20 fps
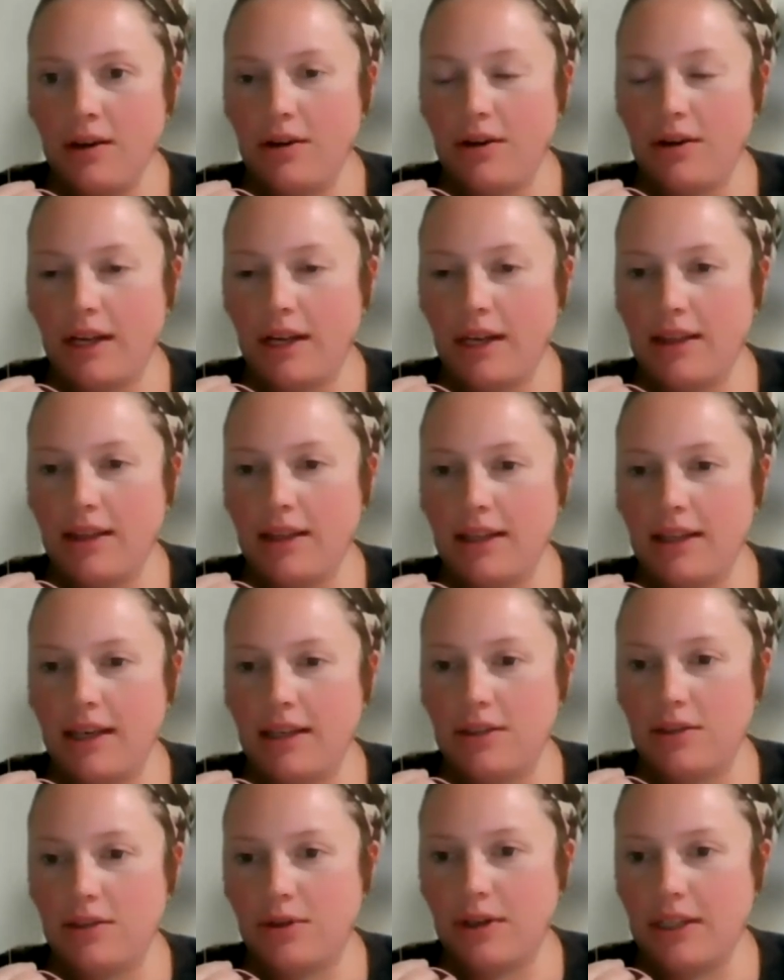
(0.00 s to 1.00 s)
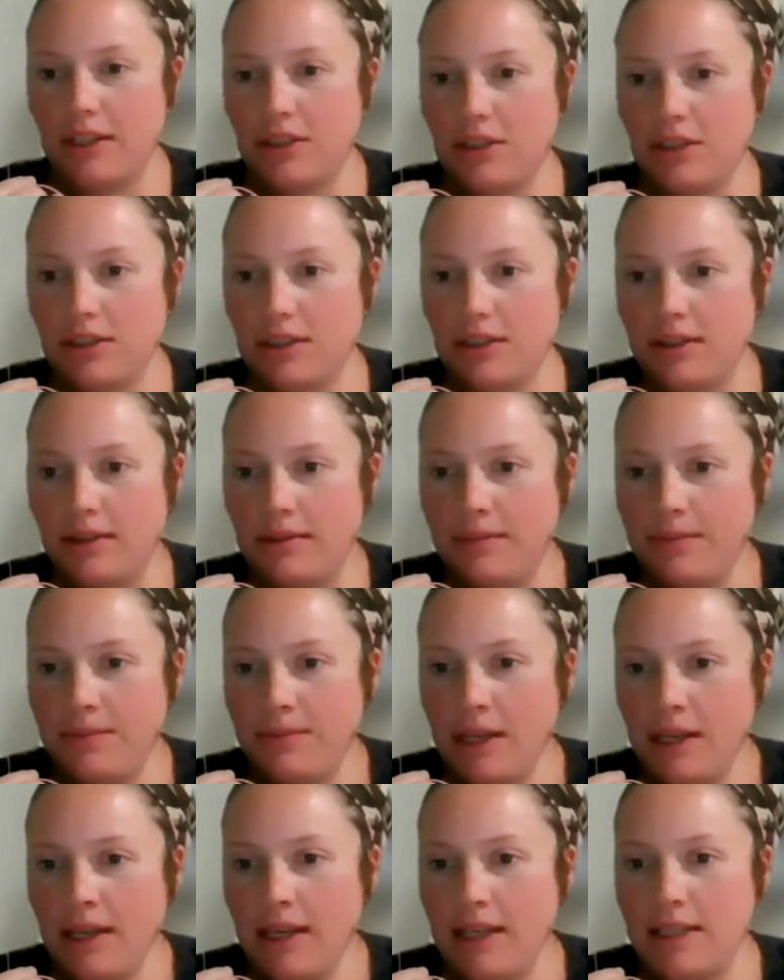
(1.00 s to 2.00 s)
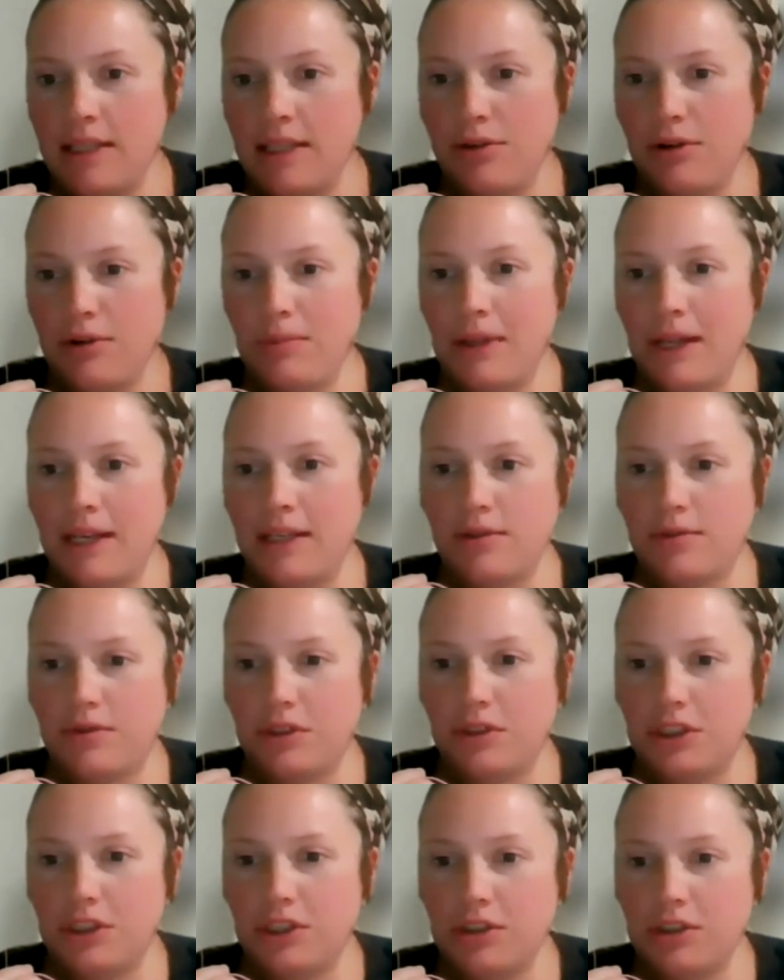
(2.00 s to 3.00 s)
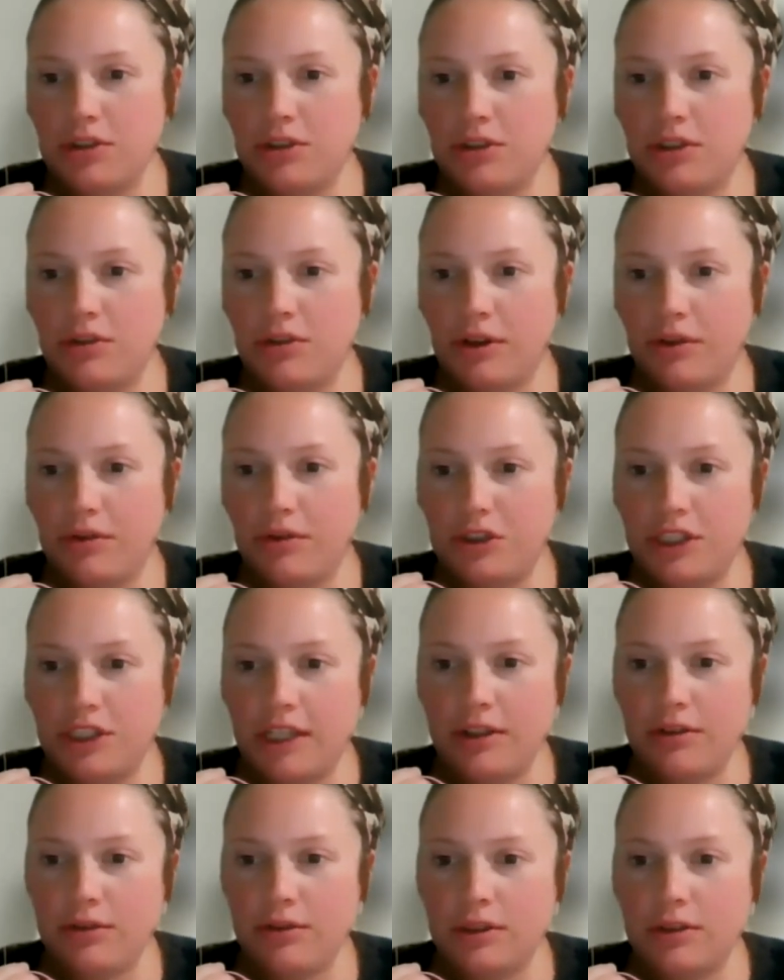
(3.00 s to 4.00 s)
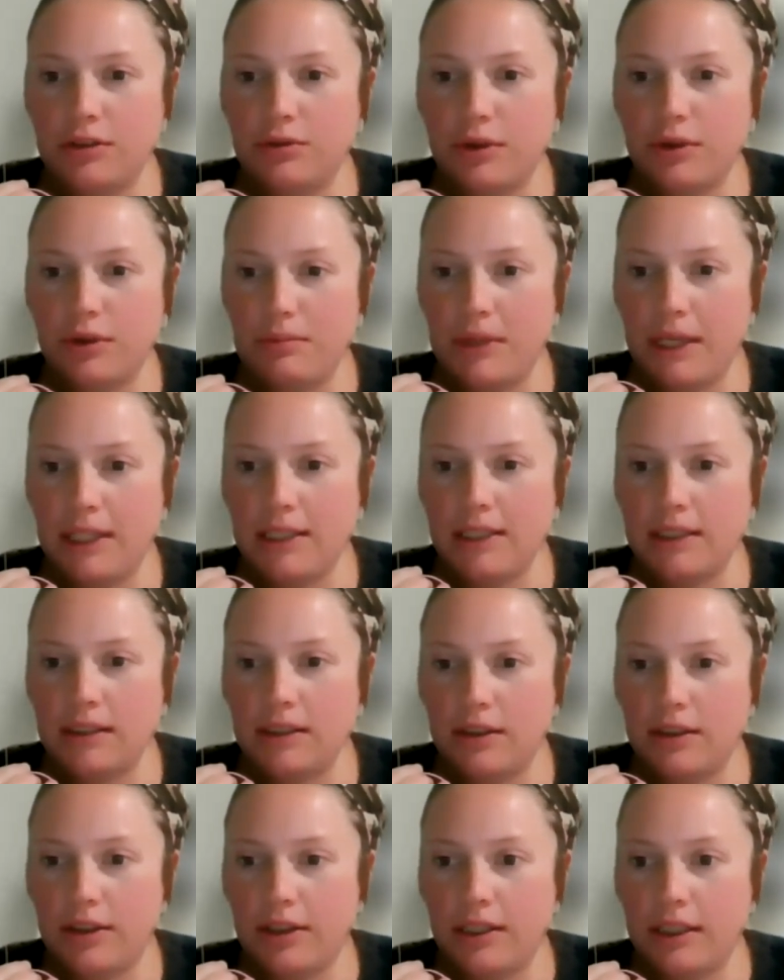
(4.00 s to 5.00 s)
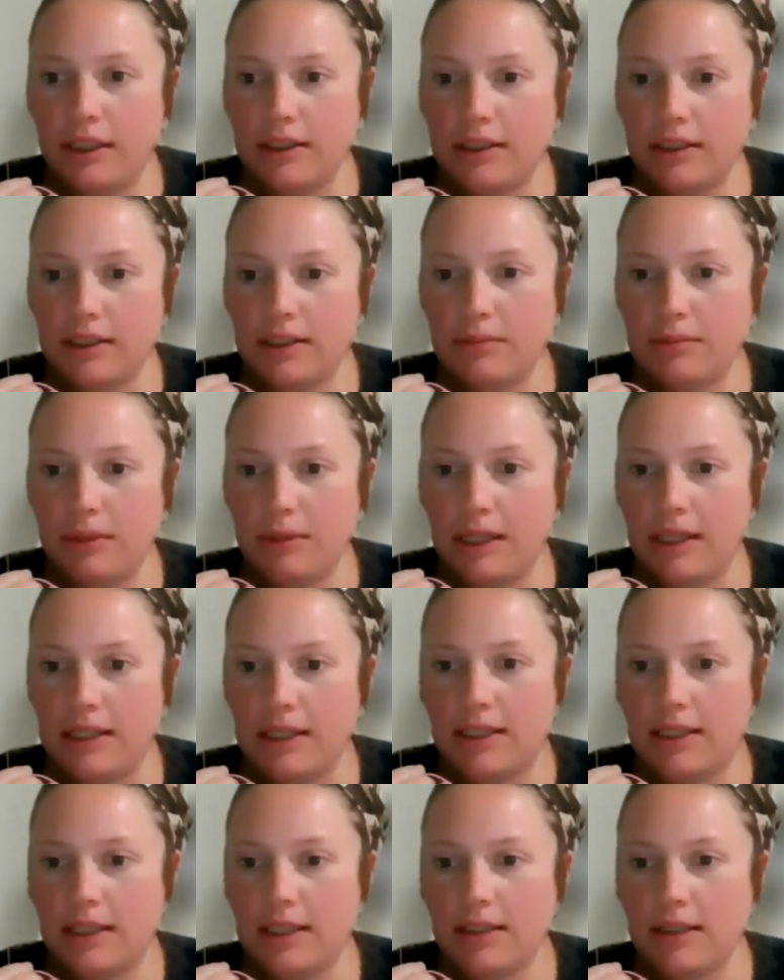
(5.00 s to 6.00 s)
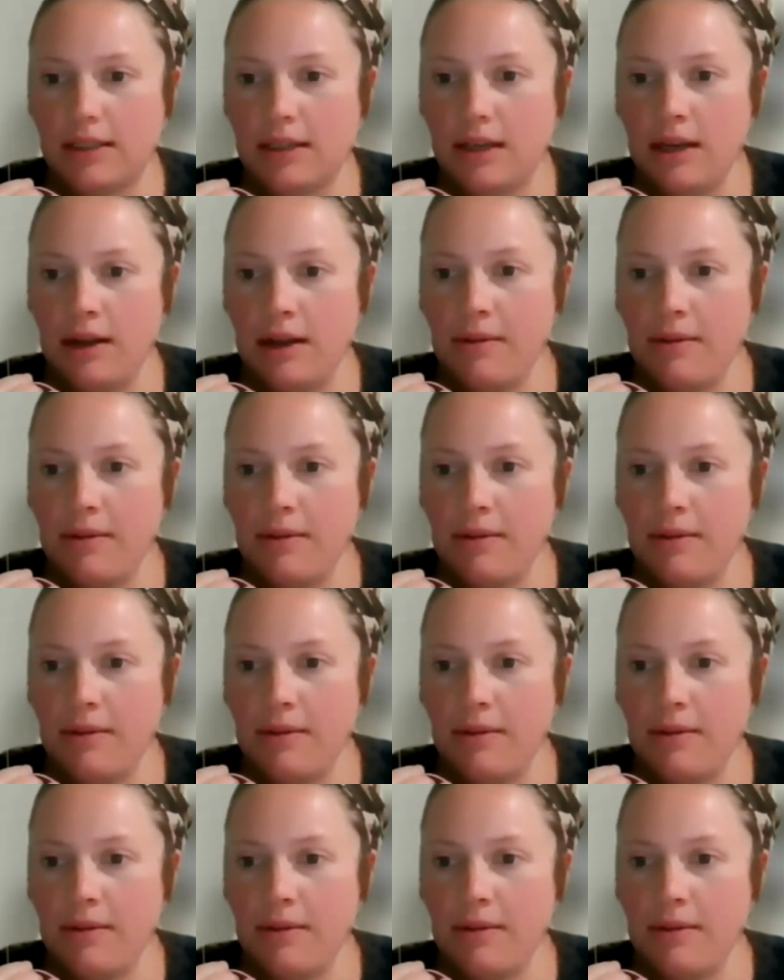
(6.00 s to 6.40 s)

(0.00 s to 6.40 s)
Okay, the next question. Is there a place for children who have general remedial learning disabilities?